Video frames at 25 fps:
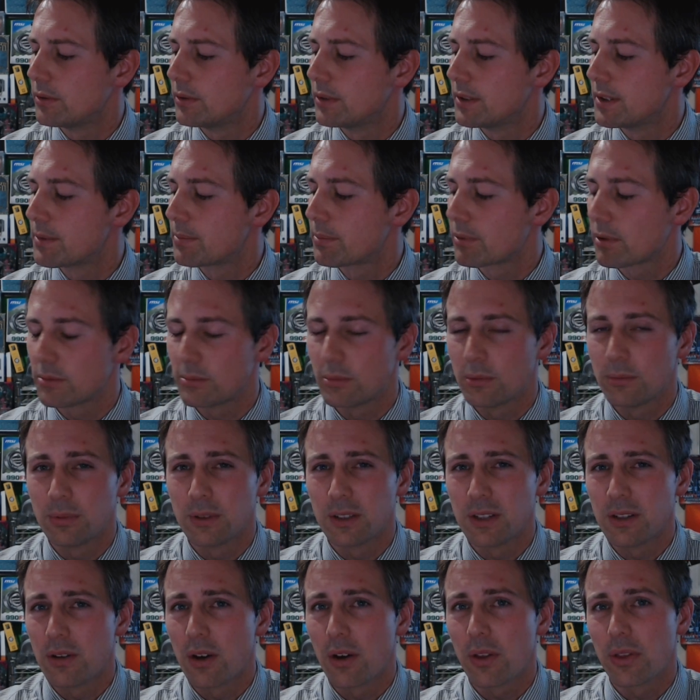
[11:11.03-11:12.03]
cooler is
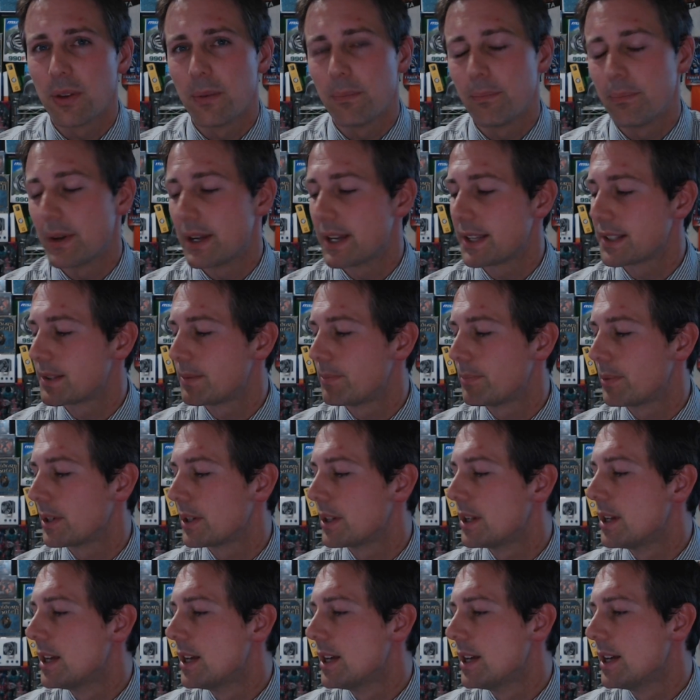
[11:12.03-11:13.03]
probably not the
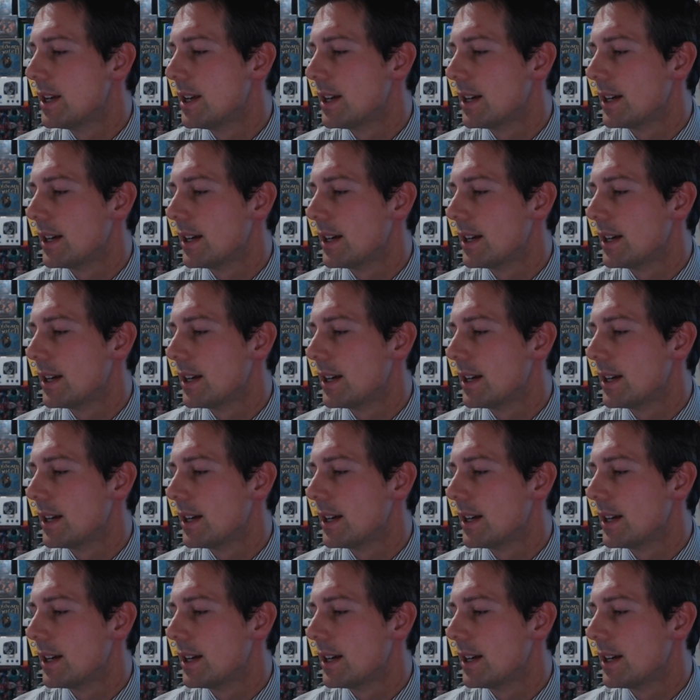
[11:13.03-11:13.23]
best, but